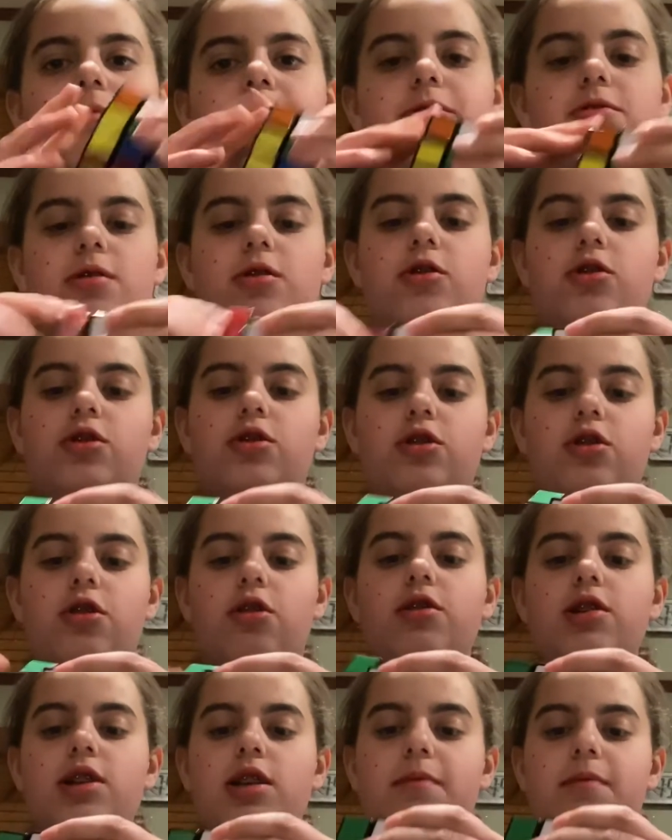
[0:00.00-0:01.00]
so I just
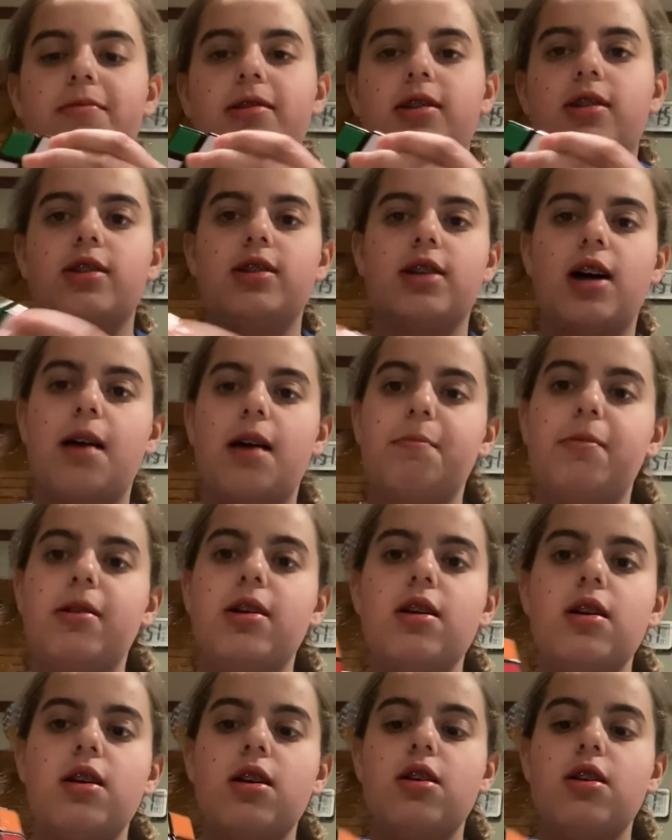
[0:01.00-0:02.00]
turned it up to the top.
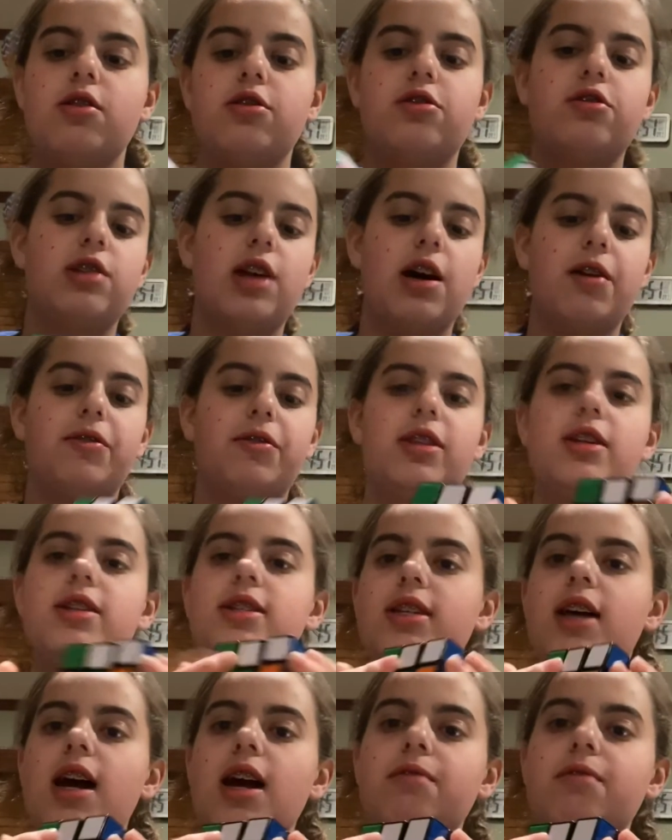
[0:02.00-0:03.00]
So now this
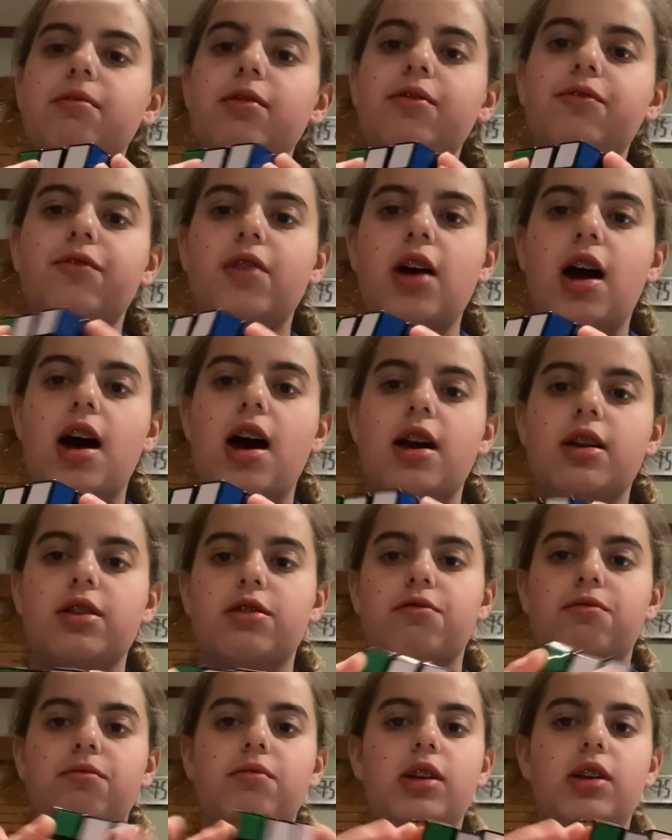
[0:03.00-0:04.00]
side we've got
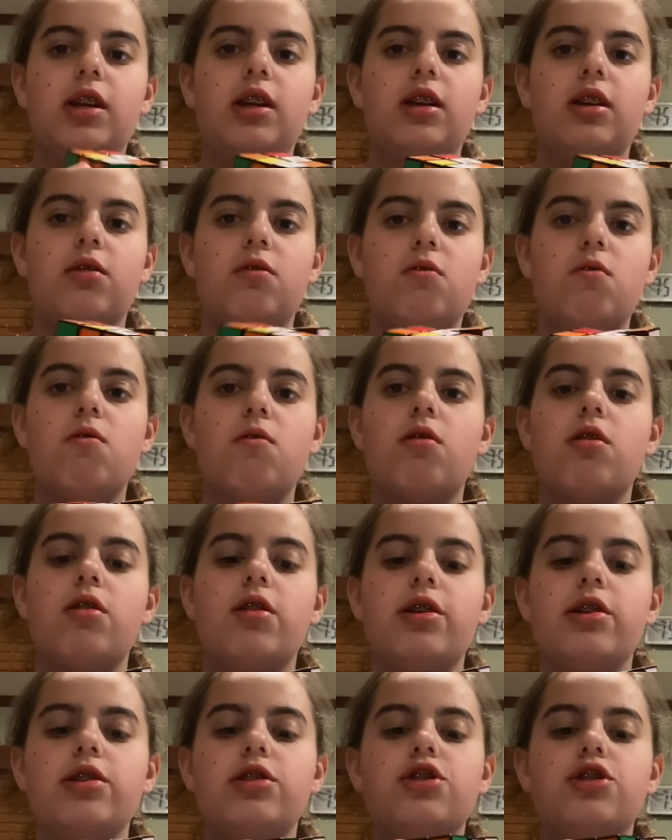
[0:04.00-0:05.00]
green,
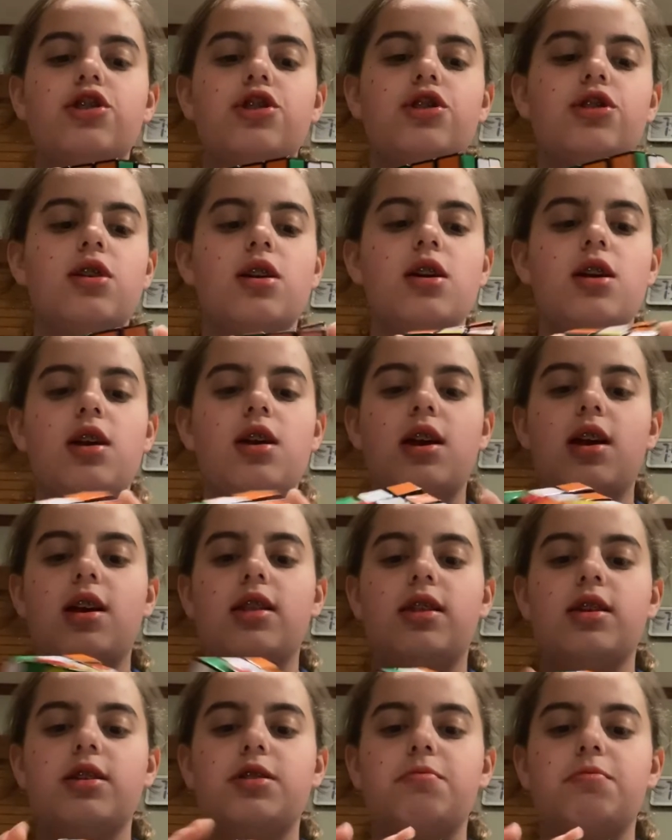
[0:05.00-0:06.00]
orange,
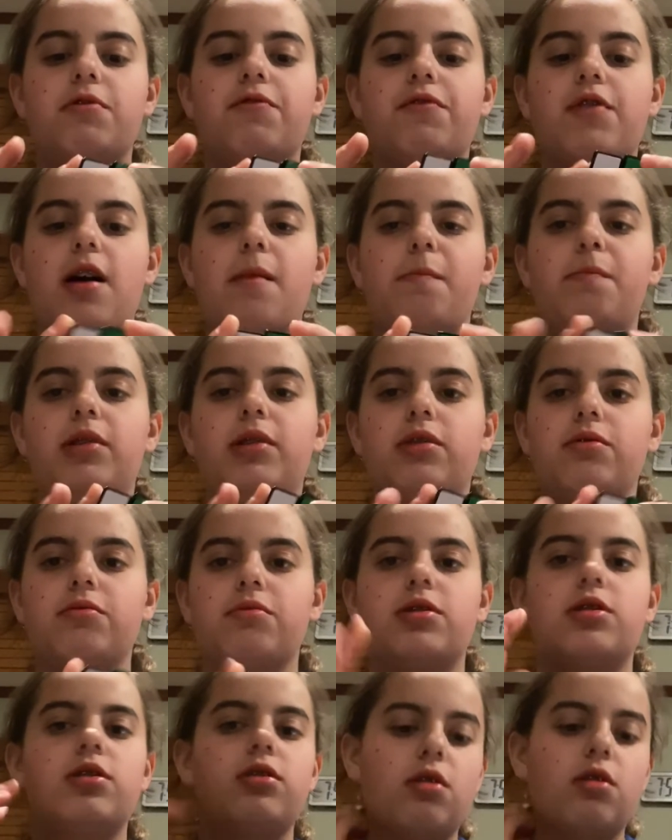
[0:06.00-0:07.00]
and this we've got blue.
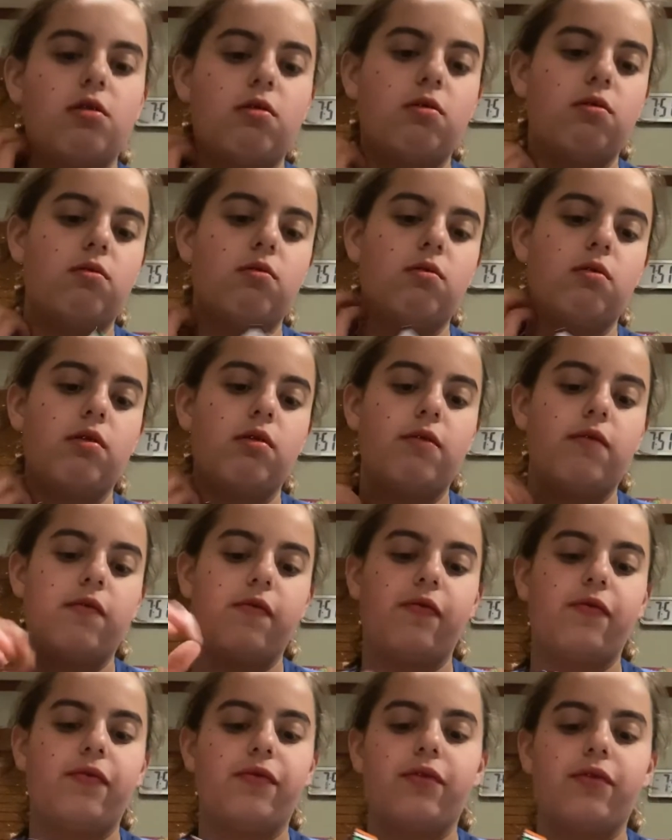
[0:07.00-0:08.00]
So
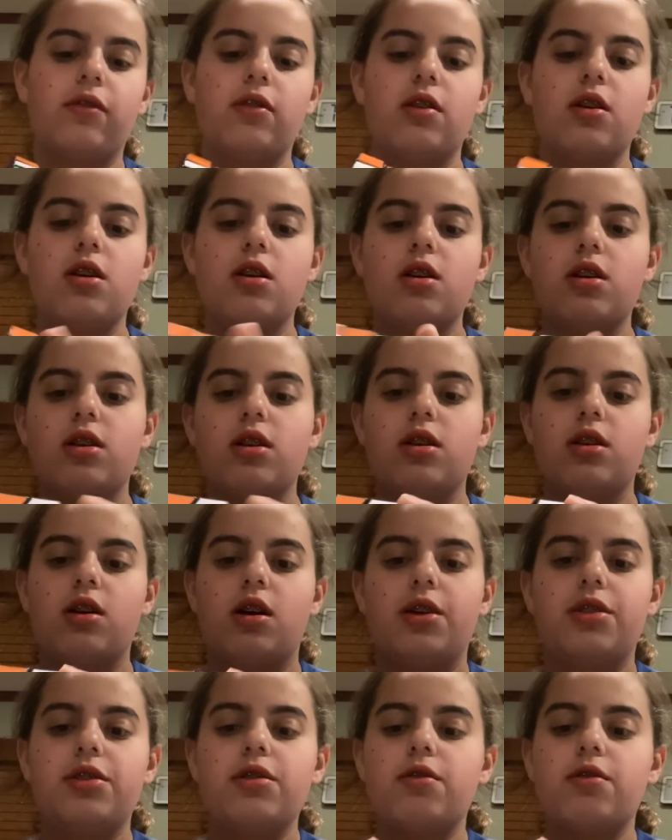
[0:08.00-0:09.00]

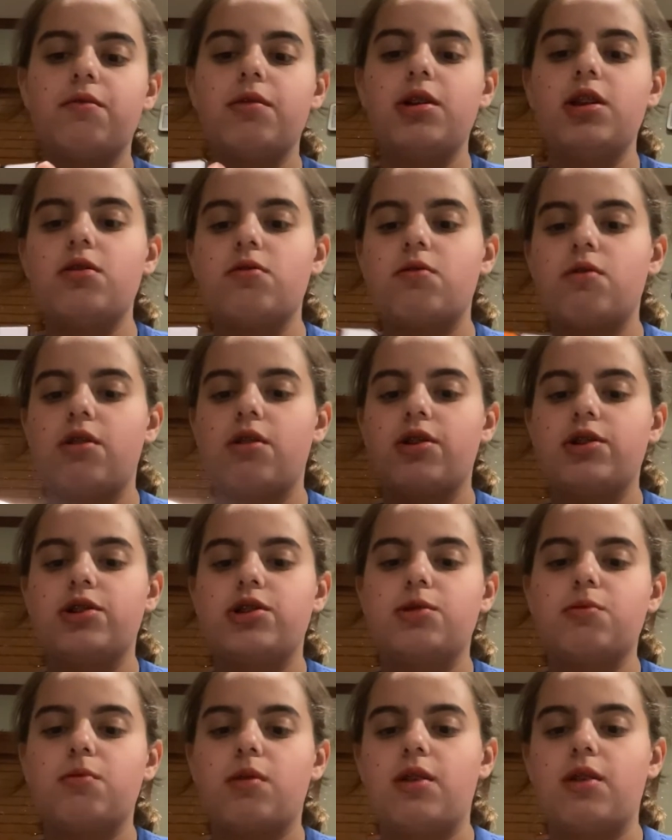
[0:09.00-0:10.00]
on the green,
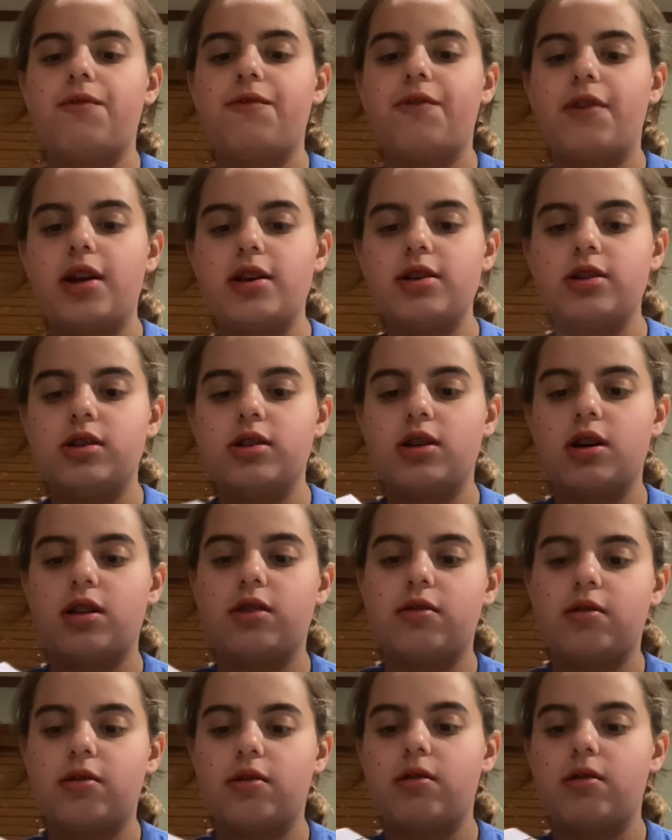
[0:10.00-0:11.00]
orange, you want to find
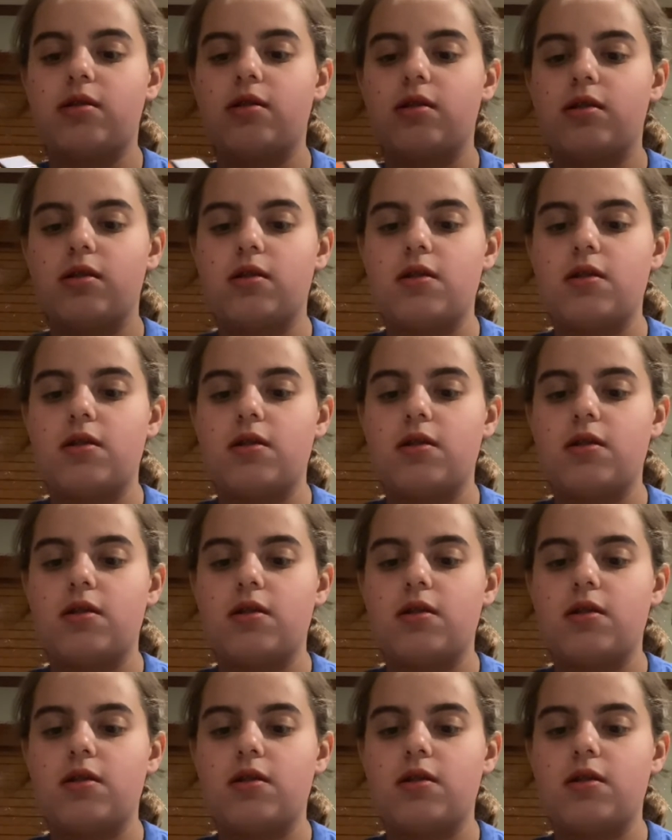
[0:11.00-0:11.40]
another